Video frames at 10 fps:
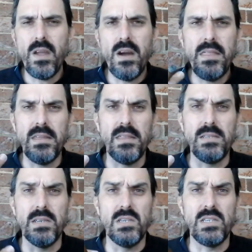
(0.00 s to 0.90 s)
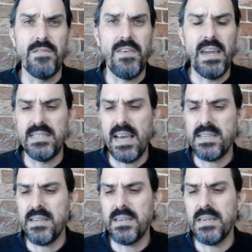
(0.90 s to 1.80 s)
I think this is just a
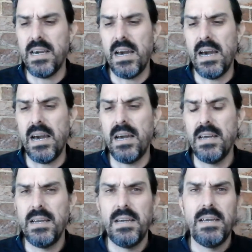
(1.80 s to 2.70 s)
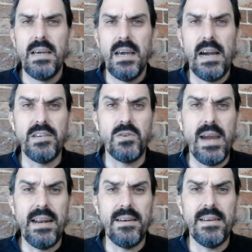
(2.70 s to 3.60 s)
fantastic,
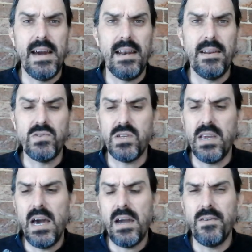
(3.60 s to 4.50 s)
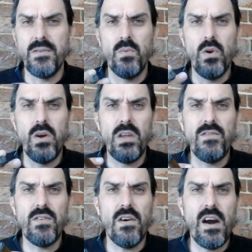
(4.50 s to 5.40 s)
underrated little cigar and worthy of
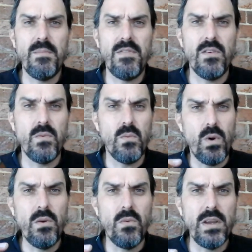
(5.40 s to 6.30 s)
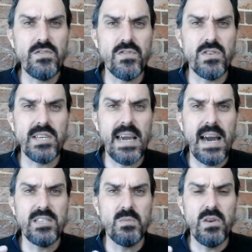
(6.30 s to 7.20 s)
your time. If you want to reach for a cigar
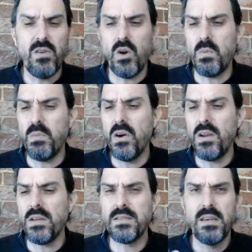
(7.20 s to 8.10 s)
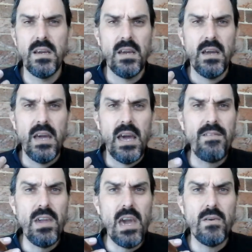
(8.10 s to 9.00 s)
that's Menudo or Perlas,
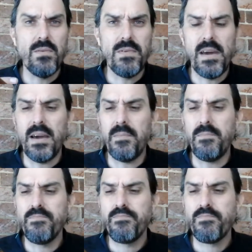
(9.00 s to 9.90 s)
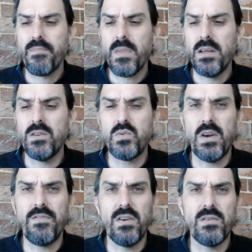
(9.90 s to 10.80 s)
have a go at this
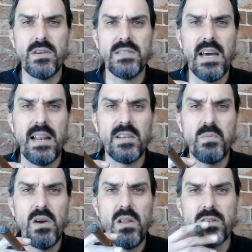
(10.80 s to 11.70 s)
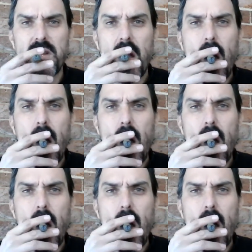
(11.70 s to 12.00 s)
Rafael Gonzalez Perlas.